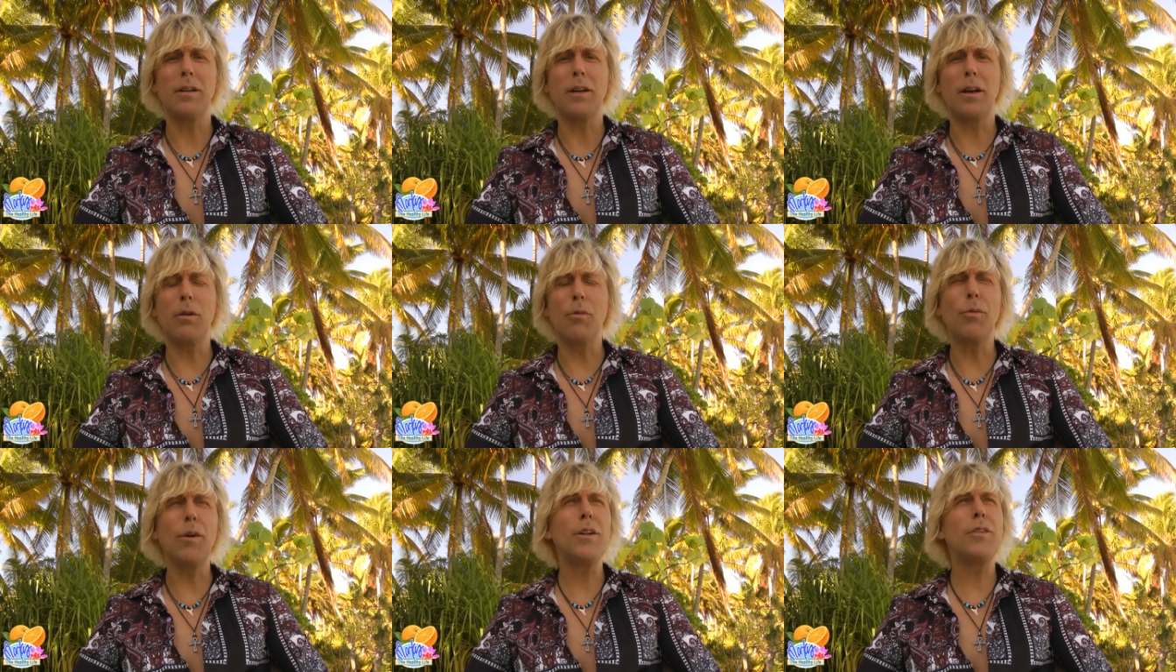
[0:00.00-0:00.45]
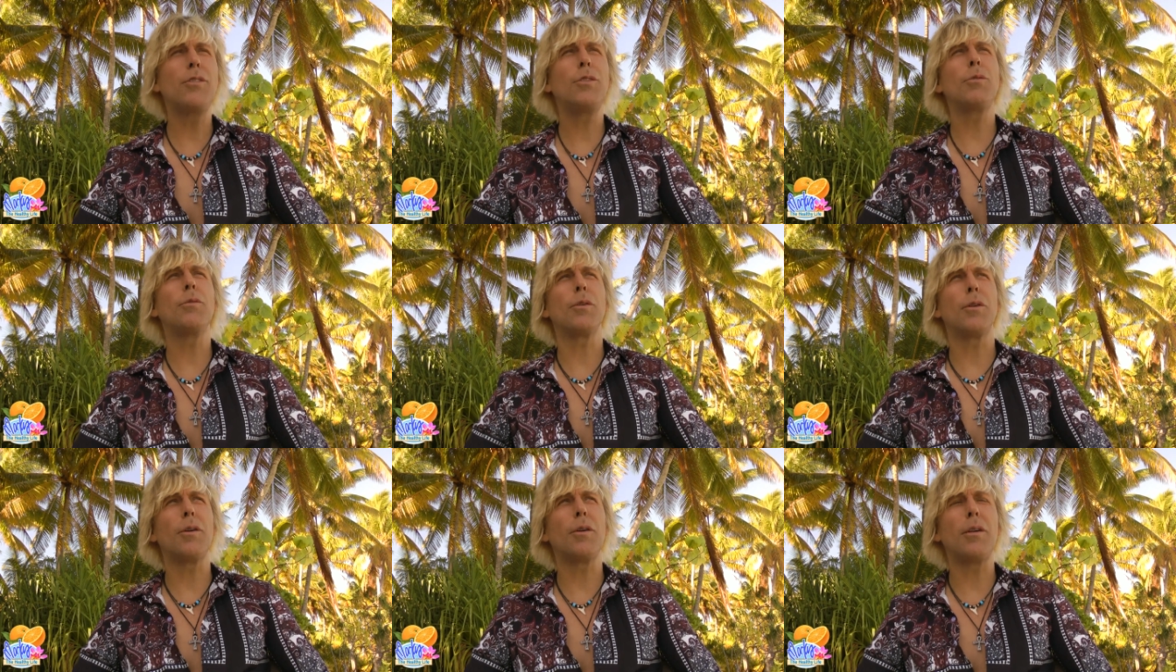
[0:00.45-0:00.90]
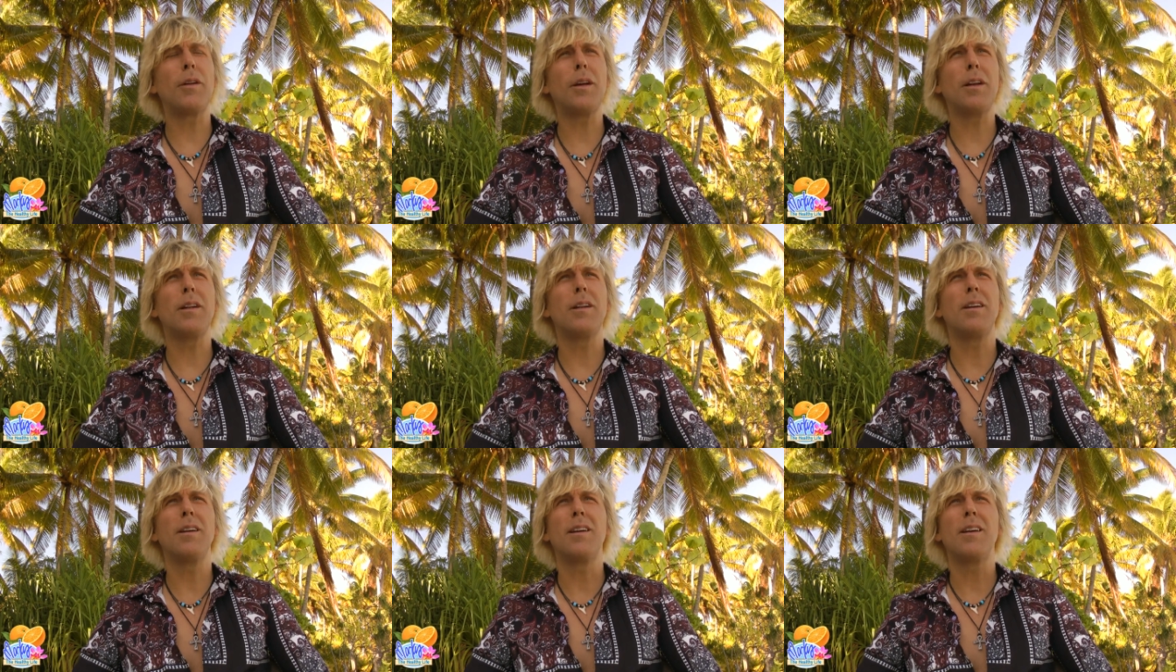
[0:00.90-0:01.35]
And once you earn
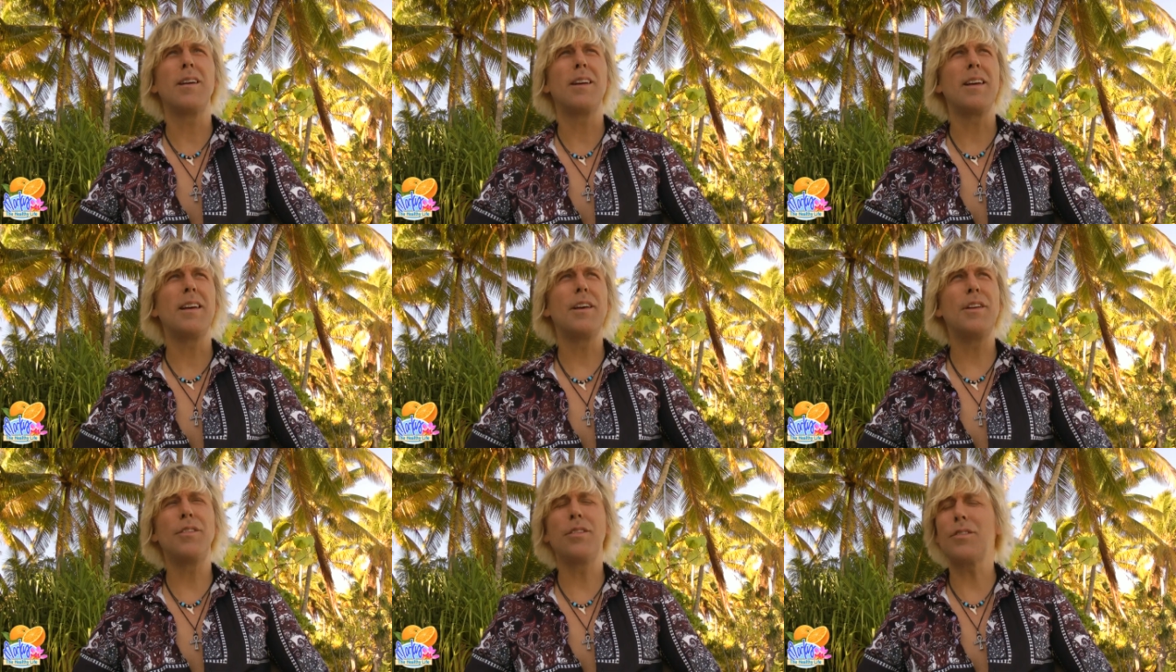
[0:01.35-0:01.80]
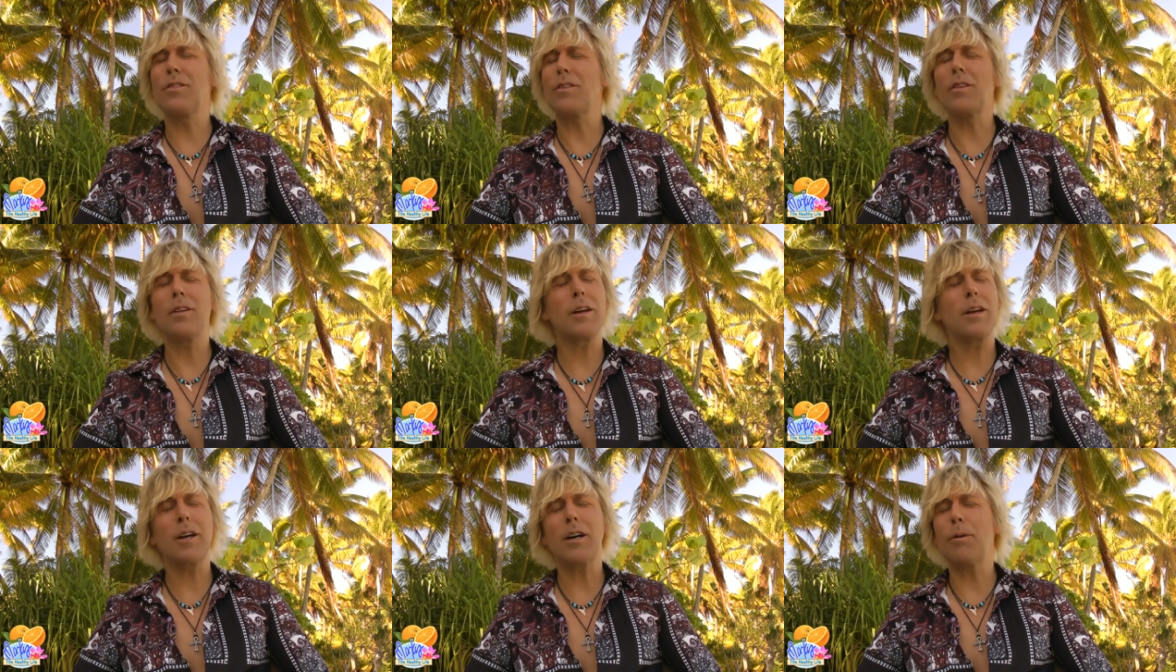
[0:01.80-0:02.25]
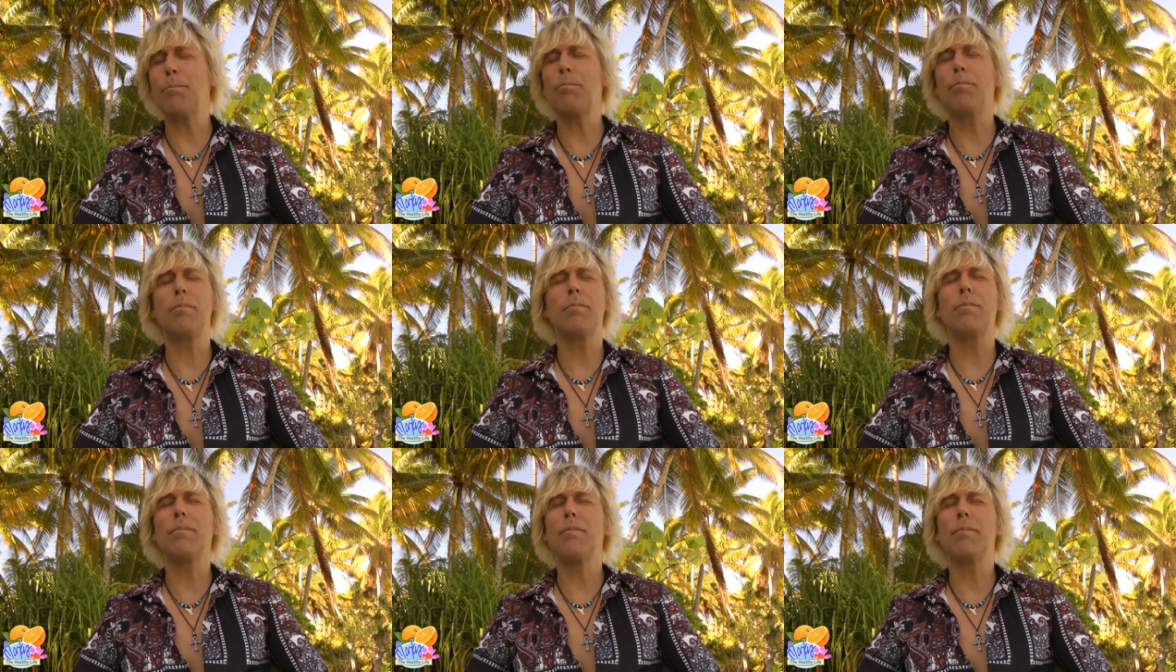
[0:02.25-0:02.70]
it, it's just going to come